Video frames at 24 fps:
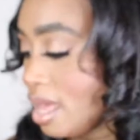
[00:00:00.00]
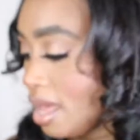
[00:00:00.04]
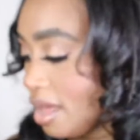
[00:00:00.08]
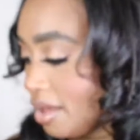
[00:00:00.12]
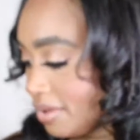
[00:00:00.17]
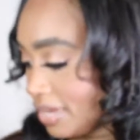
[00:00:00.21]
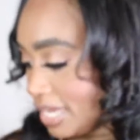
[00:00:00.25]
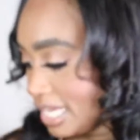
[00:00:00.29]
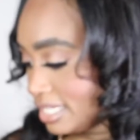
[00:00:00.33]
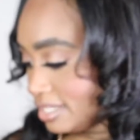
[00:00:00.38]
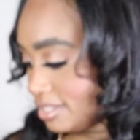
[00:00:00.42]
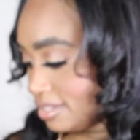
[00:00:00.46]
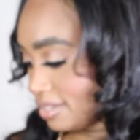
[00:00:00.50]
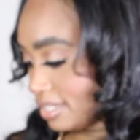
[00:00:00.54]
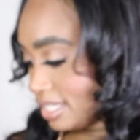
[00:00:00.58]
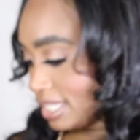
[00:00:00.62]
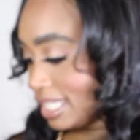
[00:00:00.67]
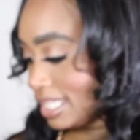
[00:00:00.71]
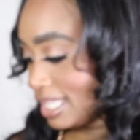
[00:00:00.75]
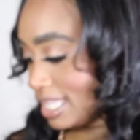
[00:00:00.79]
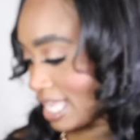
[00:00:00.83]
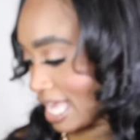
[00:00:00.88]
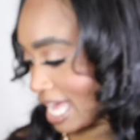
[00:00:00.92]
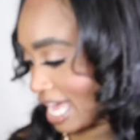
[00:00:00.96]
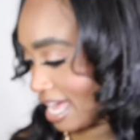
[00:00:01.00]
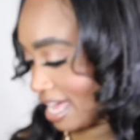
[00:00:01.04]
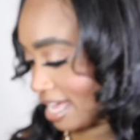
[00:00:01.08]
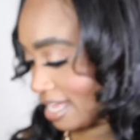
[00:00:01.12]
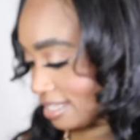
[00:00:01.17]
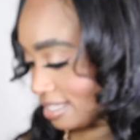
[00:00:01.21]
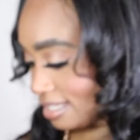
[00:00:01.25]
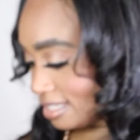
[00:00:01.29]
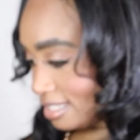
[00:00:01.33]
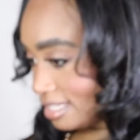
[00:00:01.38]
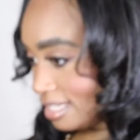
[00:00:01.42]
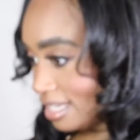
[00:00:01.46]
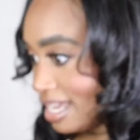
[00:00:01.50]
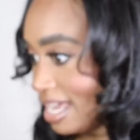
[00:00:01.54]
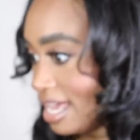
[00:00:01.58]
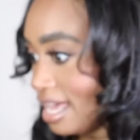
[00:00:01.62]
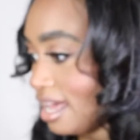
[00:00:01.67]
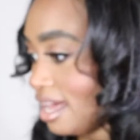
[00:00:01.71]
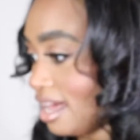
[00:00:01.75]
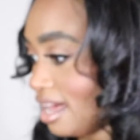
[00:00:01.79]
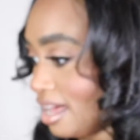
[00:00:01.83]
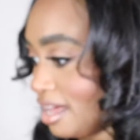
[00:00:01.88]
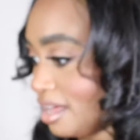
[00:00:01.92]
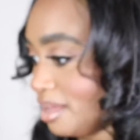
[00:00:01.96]
Okay, so the last
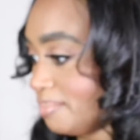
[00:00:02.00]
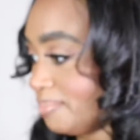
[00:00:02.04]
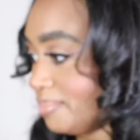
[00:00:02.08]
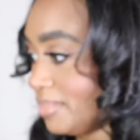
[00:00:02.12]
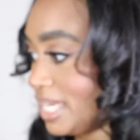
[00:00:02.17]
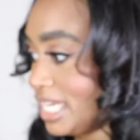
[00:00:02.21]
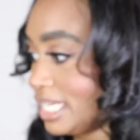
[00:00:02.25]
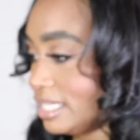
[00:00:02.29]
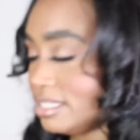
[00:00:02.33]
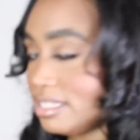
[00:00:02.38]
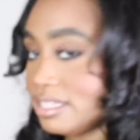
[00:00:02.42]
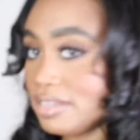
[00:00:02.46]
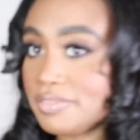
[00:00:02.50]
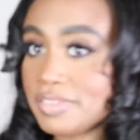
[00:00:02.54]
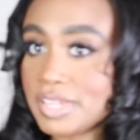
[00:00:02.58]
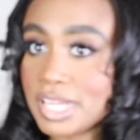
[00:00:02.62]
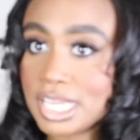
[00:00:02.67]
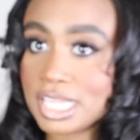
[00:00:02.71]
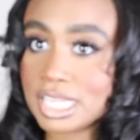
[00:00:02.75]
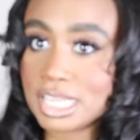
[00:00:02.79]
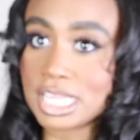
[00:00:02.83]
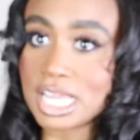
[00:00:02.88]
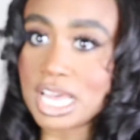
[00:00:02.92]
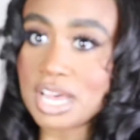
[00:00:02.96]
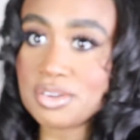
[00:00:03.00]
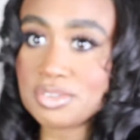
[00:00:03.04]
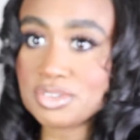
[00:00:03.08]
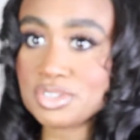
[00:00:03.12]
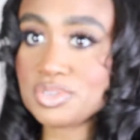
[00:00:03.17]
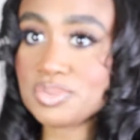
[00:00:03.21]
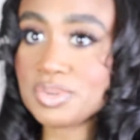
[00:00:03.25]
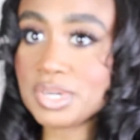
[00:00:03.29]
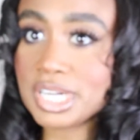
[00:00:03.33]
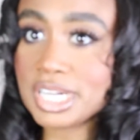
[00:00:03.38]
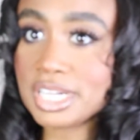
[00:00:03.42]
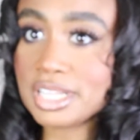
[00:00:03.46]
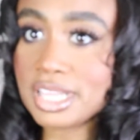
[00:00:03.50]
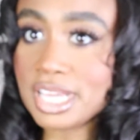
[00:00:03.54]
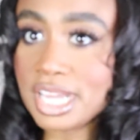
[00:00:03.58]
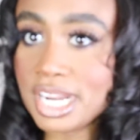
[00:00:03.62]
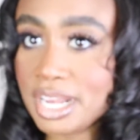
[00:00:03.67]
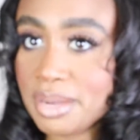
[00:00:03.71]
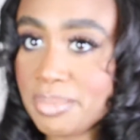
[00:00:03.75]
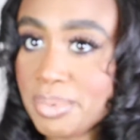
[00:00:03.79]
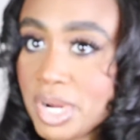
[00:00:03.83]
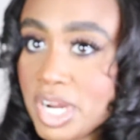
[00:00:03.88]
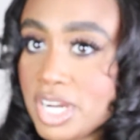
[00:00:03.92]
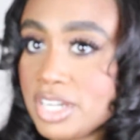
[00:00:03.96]
um, piece of like loungewear that
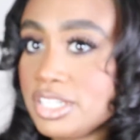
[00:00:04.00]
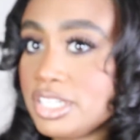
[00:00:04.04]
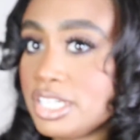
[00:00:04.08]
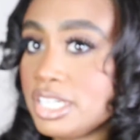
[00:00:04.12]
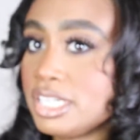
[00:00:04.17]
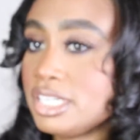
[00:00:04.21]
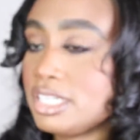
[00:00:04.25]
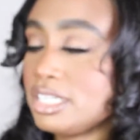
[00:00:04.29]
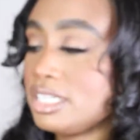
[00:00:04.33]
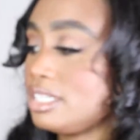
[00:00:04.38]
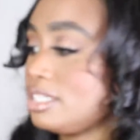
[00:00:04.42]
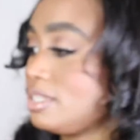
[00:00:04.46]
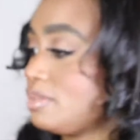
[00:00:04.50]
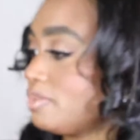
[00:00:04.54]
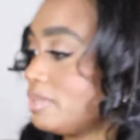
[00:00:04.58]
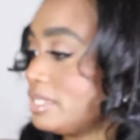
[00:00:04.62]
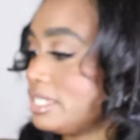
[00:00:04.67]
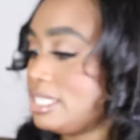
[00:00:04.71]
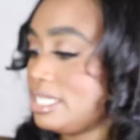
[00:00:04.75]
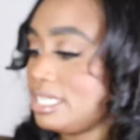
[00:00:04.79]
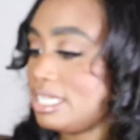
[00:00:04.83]
I purchased was